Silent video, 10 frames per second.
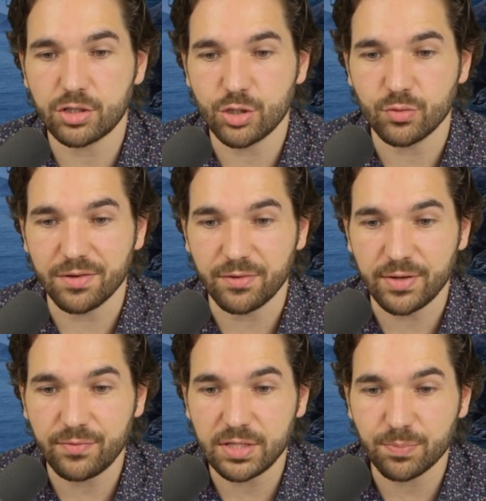to
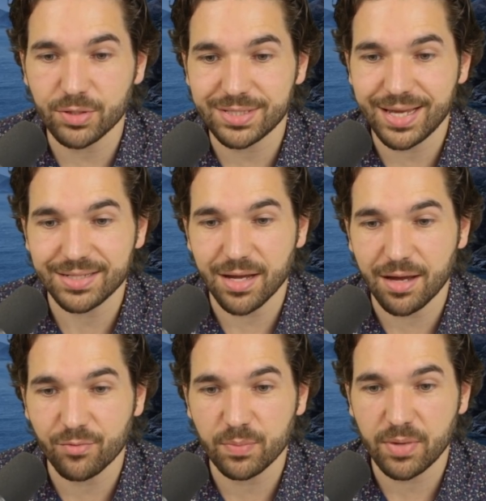50%
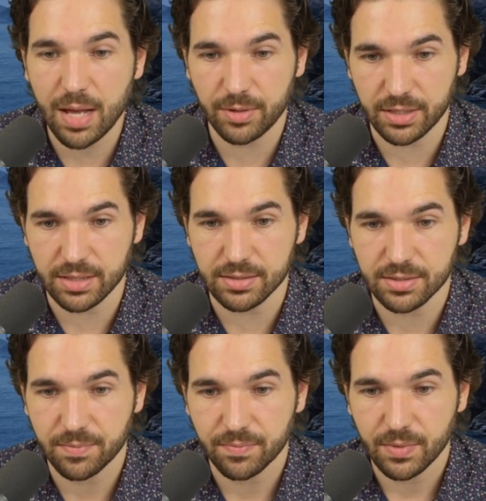of
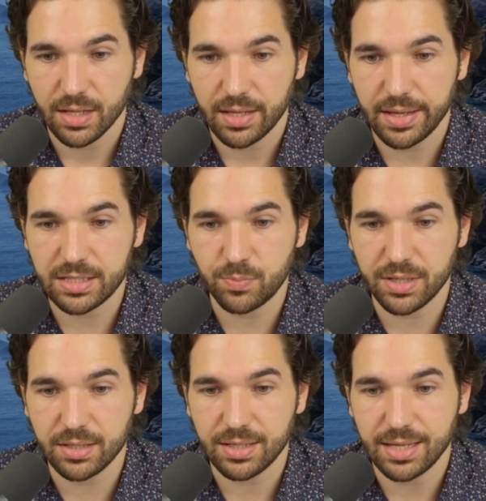Republicans, it's
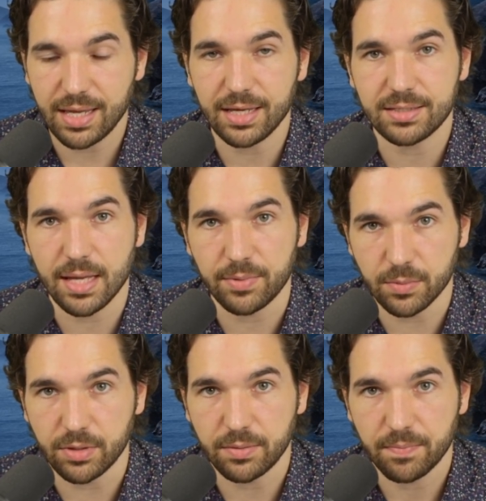been
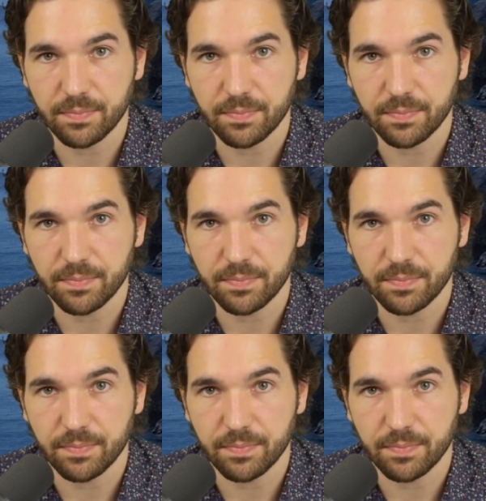acceptable.